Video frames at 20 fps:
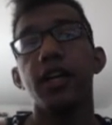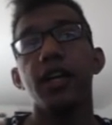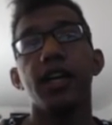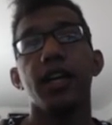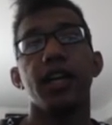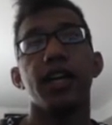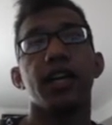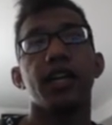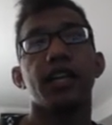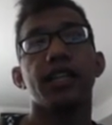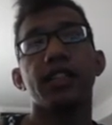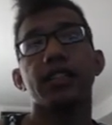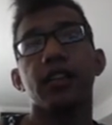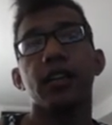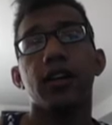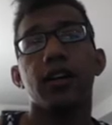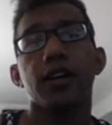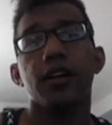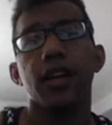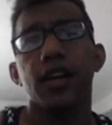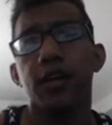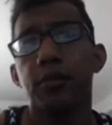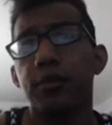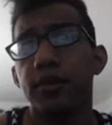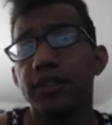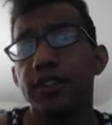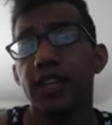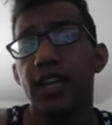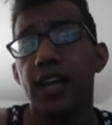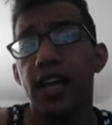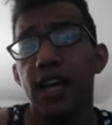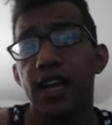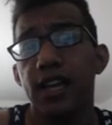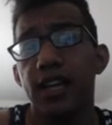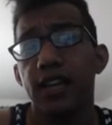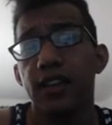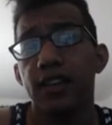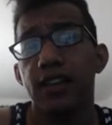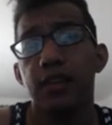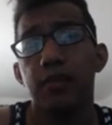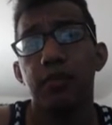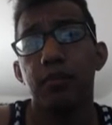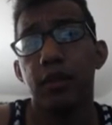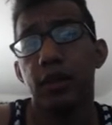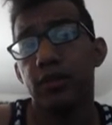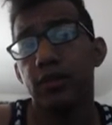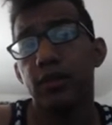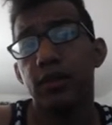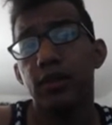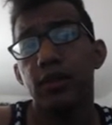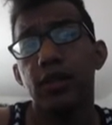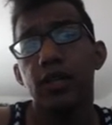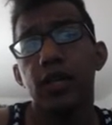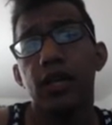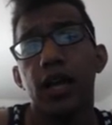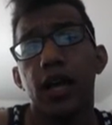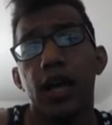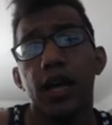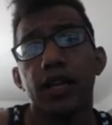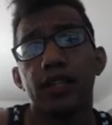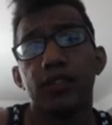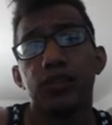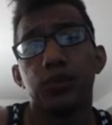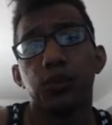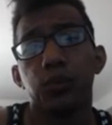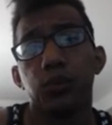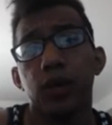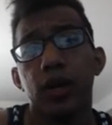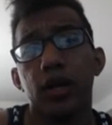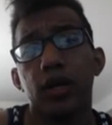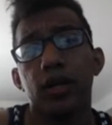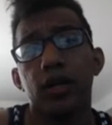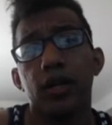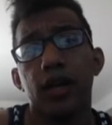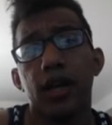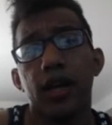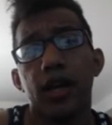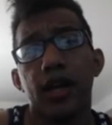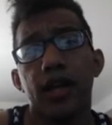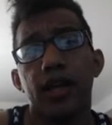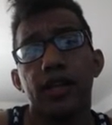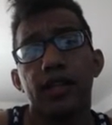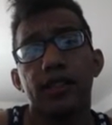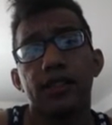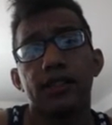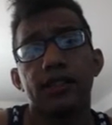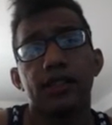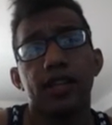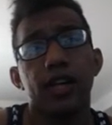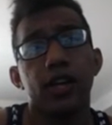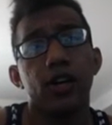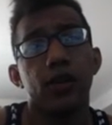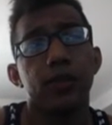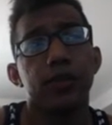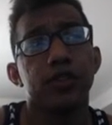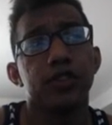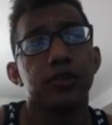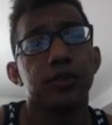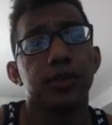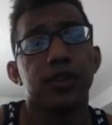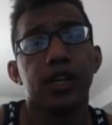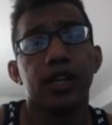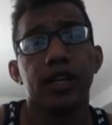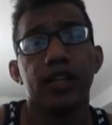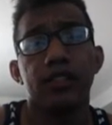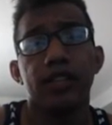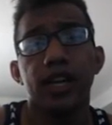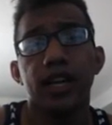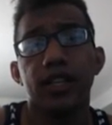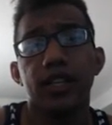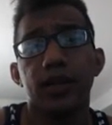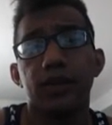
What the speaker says: This card kind of puts us ahead in the mirror, as well as helped us with any deck that was